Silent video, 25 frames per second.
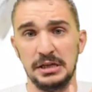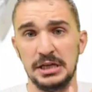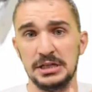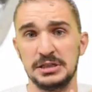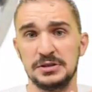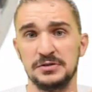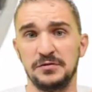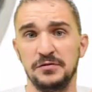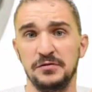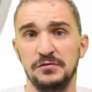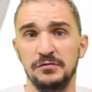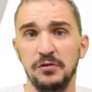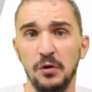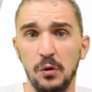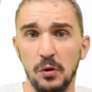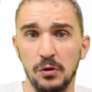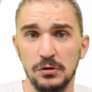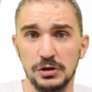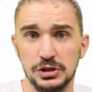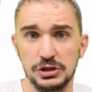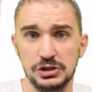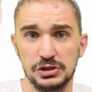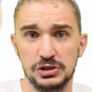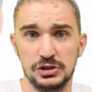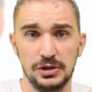it's
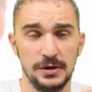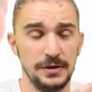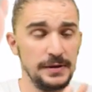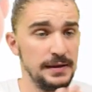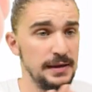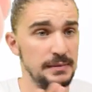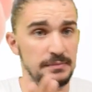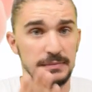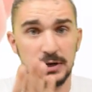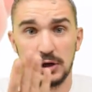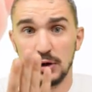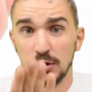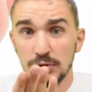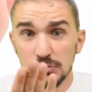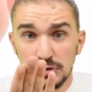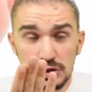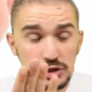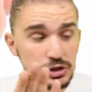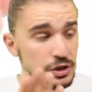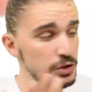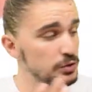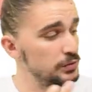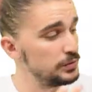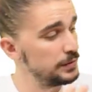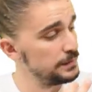forged. But
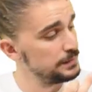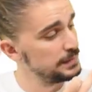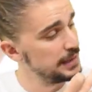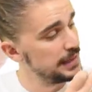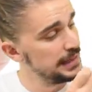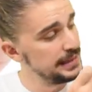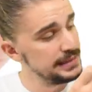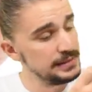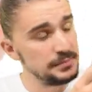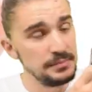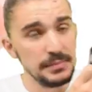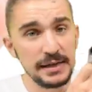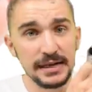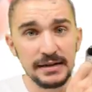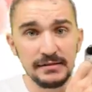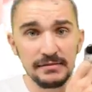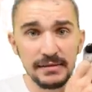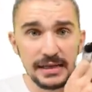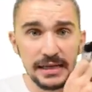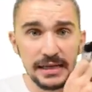also, in the middle